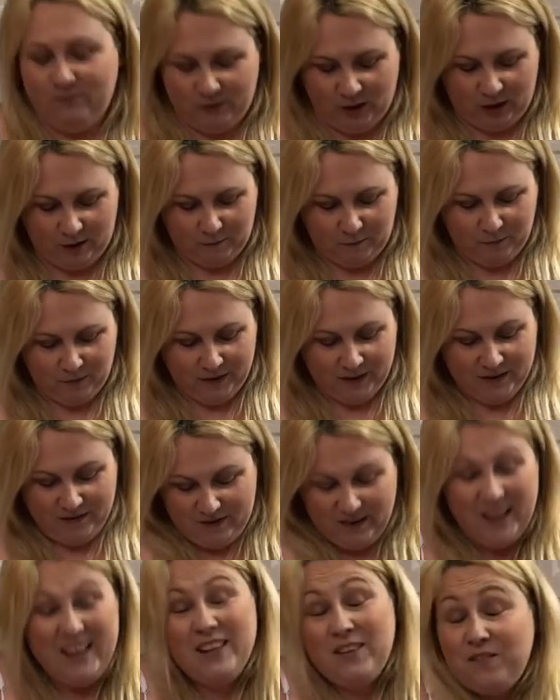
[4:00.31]
So,
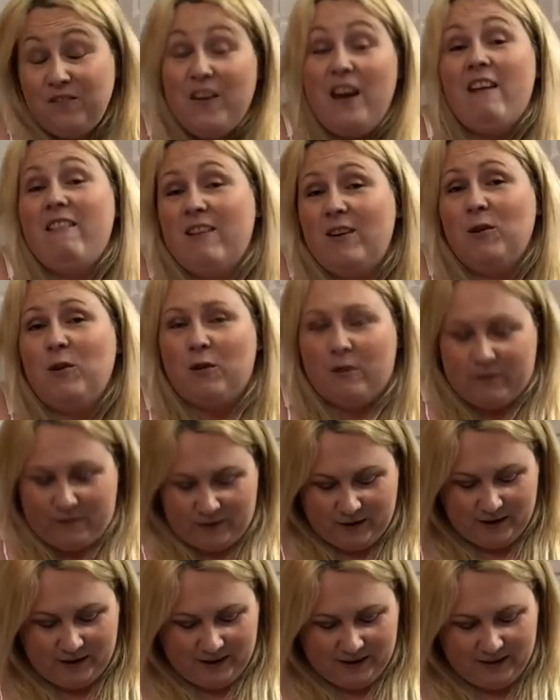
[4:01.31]
it's fair enough
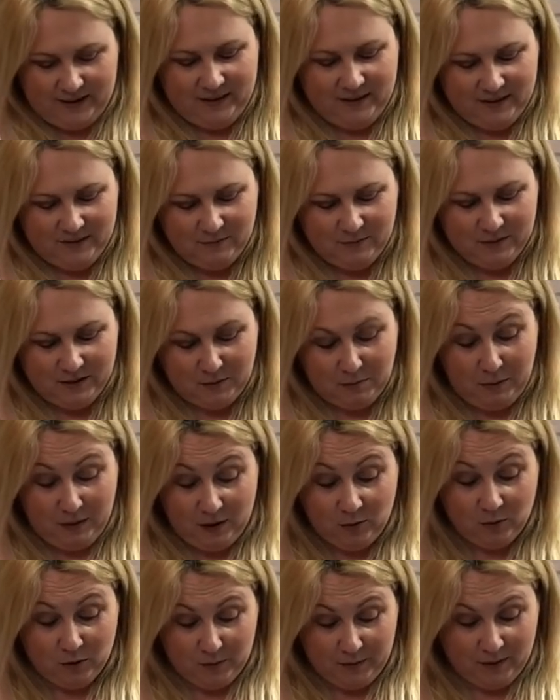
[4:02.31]
really, but the
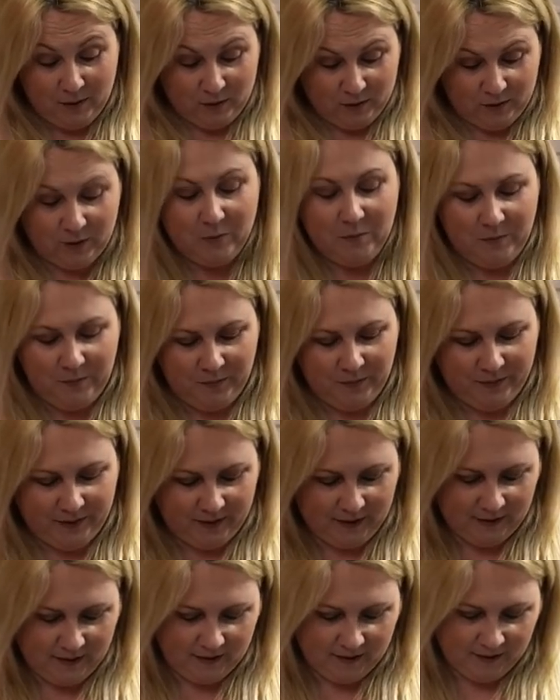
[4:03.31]
pink would have been awesome.
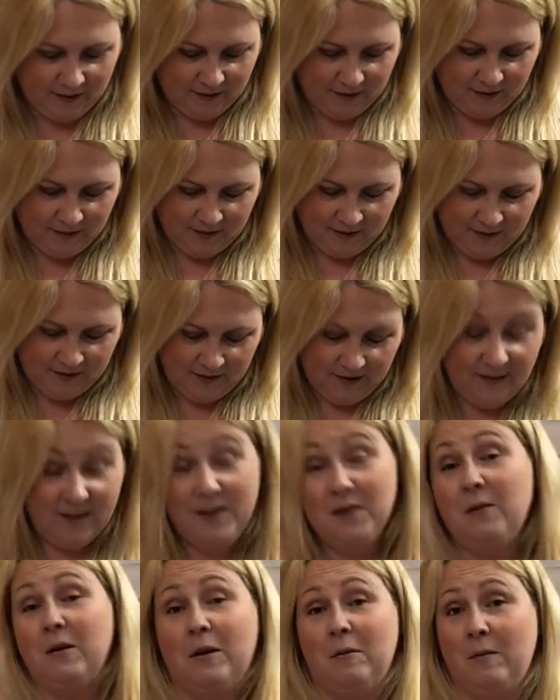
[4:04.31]

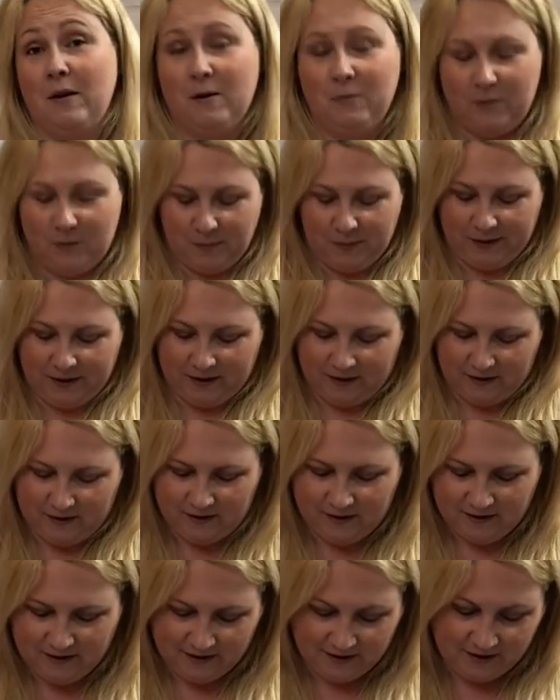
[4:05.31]
You know what I'm like with pink?
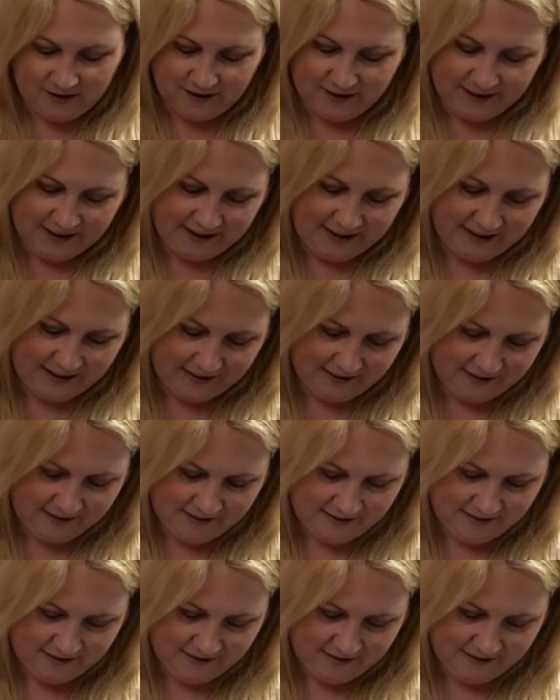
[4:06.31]
I can't get in it.